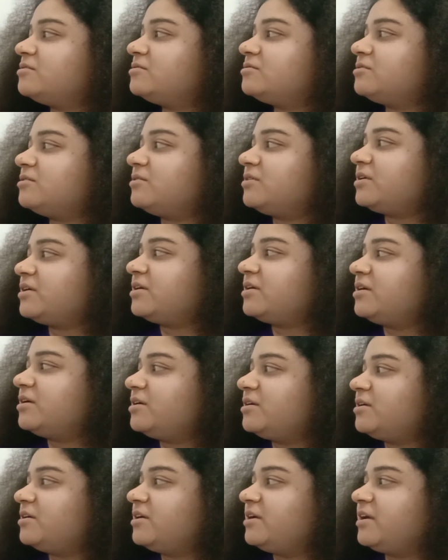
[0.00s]
So
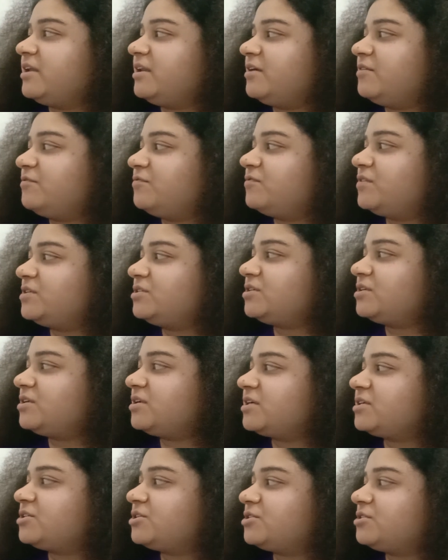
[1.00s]
in F1
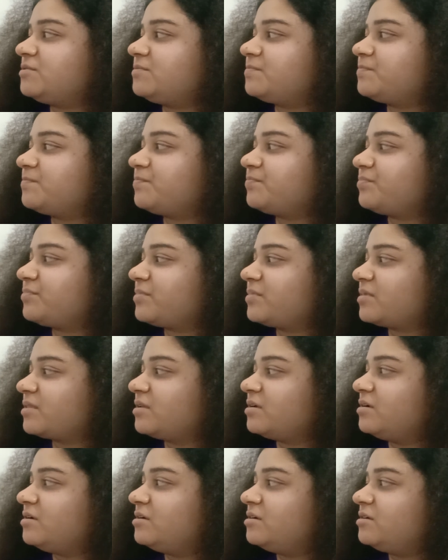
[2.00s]
generation,
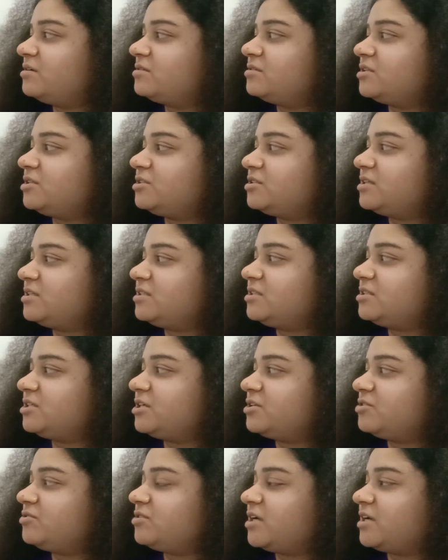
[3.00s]
this
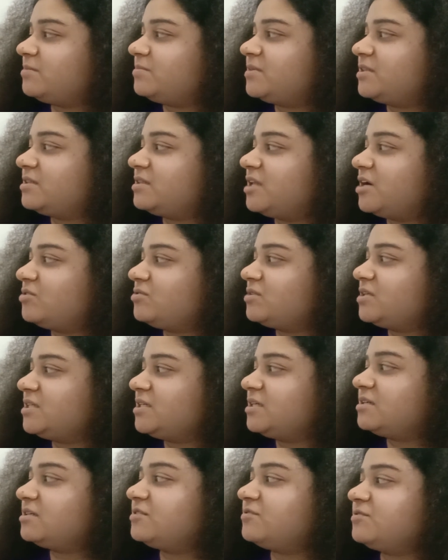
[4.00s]
genotype, now
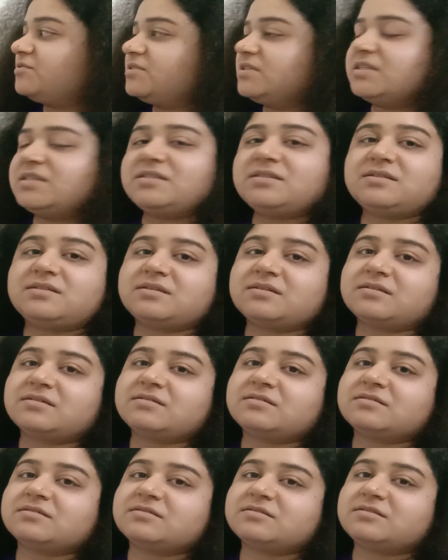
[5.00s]
this
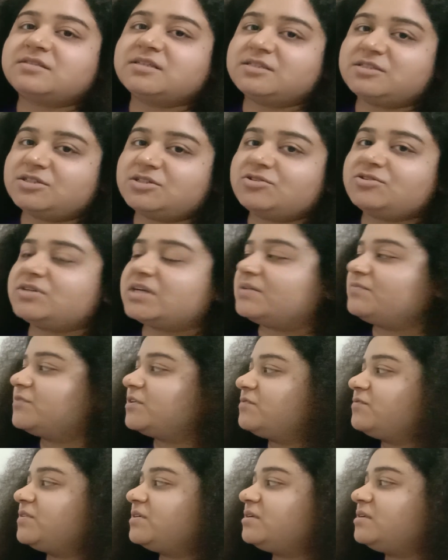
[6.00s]
genotype
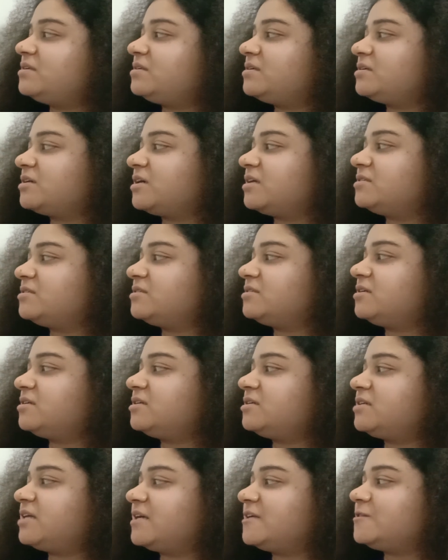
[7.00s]
we will consider
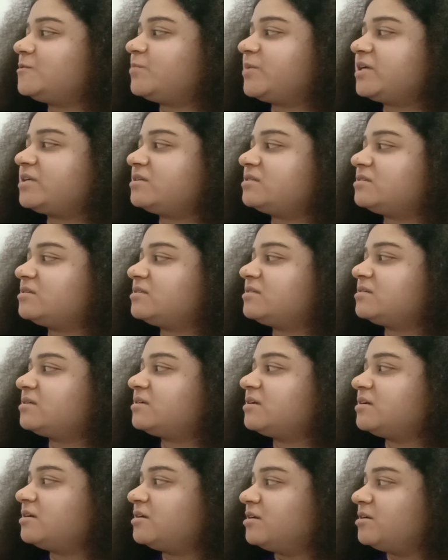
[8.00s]
it as
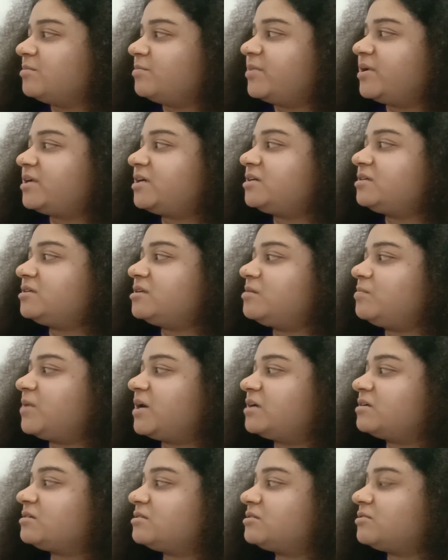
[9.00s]
parental
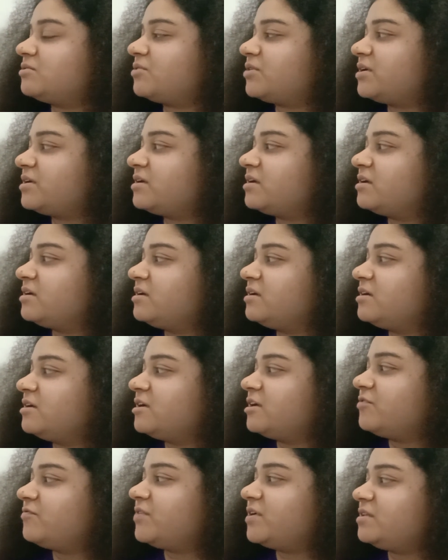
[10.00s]
plants. Okay.
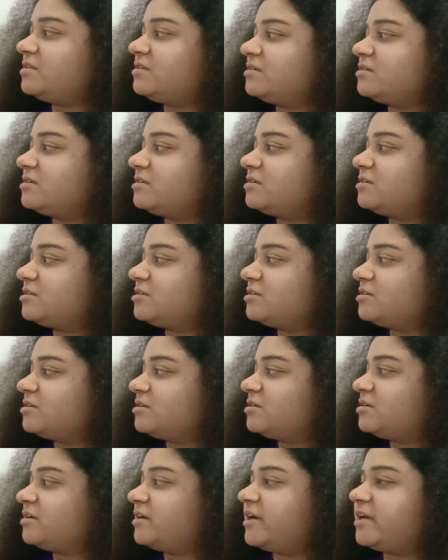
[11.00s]
With
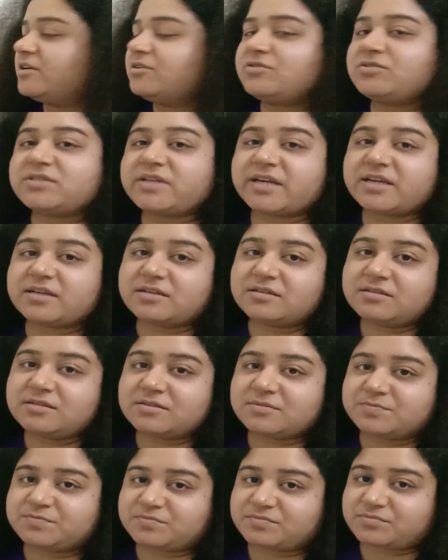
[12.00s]

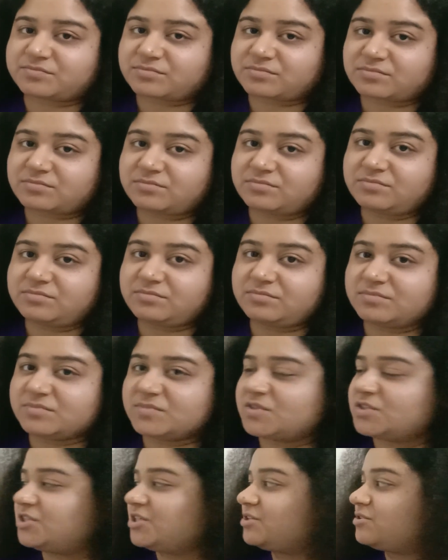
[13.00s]
heterozygous
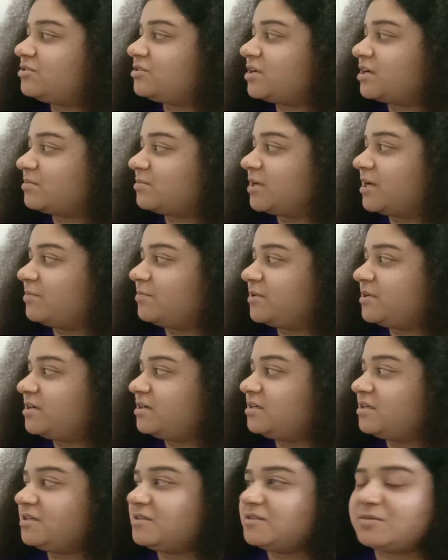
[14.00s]
genotype,
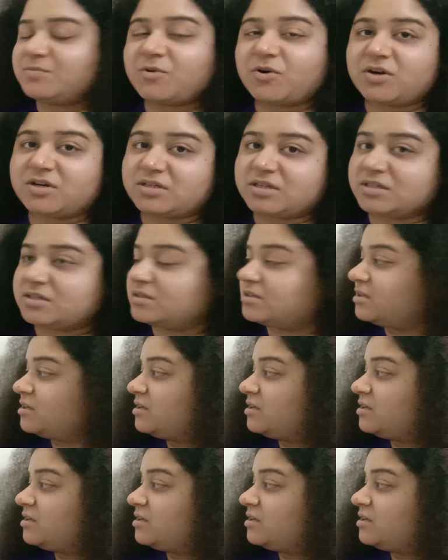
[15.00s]
capital T, small t,